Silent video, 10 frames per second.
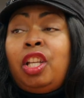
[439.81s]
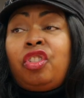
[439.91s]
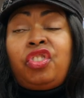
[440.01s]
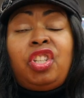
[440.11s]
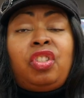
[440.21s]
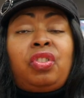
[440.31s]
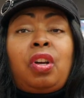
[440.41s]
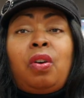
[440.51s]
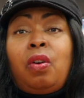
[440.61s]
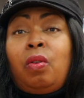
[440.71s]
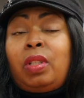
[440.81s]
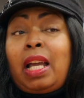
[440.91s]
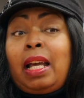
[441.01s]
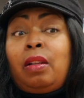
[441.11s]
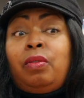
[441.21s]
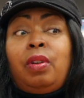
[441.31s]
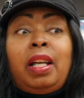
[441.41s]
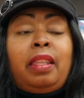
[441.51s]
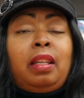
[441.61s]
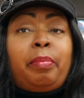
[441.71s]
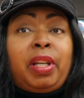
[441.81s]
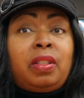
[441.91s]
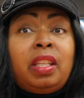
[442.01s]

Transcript: she sold I don't know I think about